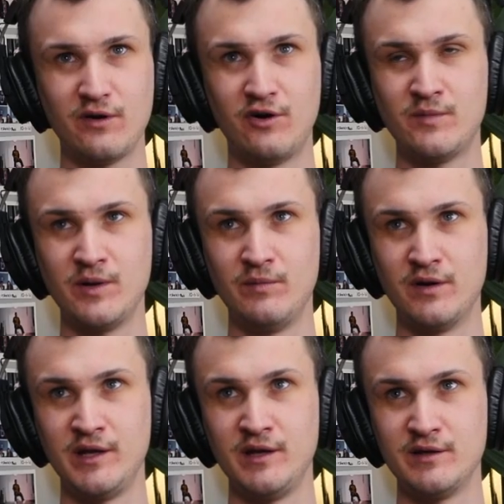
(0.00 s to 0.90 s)
all my
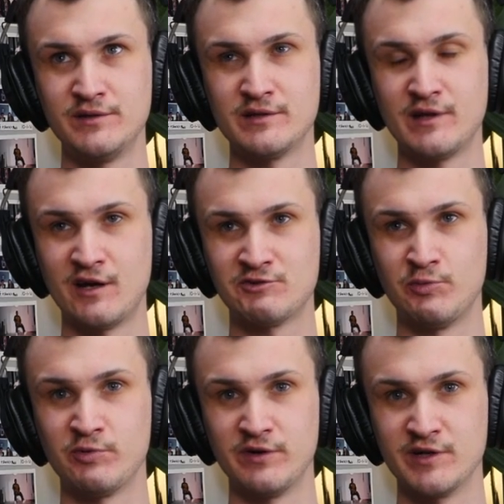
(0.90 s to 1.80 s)
money into the actual
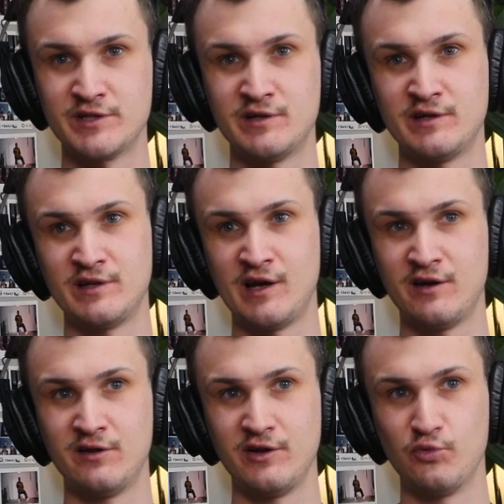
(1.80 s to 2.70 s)
production, and then I had
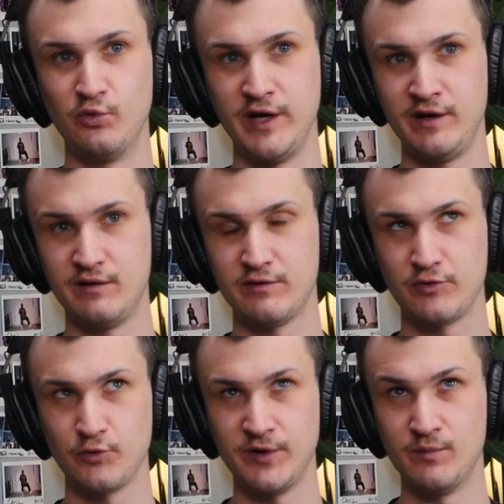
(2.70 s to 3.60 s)
to like wait
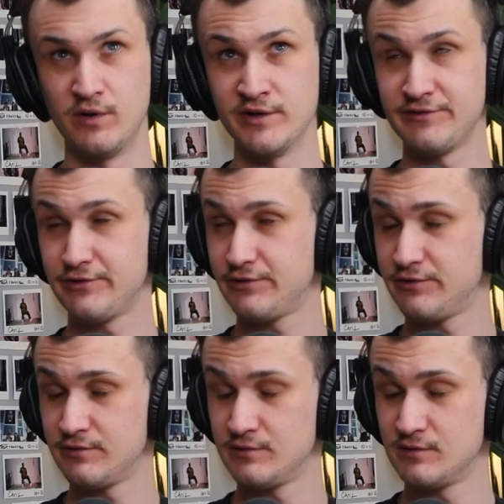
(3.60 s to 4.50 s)
3 months
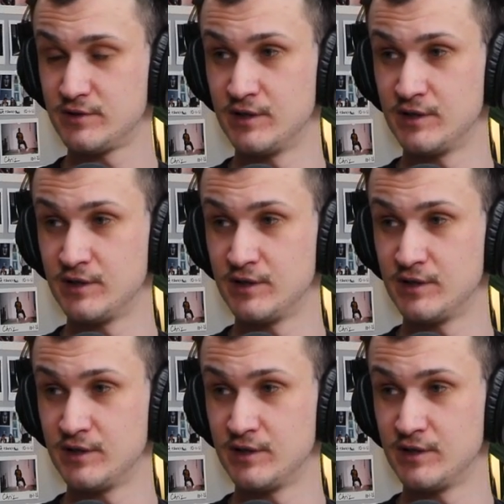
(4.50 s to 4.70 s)
to